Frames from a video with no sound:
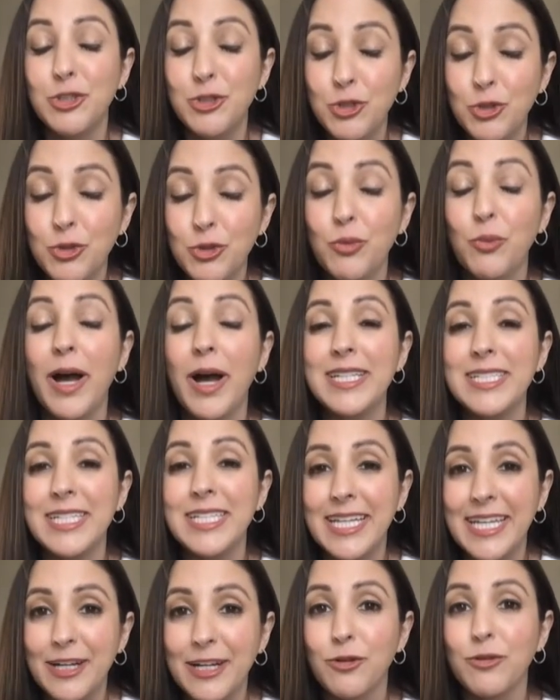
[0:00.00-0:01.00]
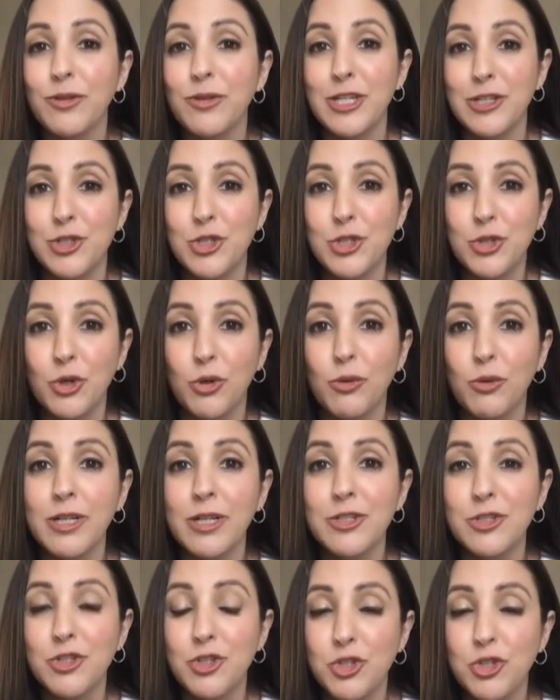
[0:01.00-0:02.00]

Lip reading: do want to hear these stories,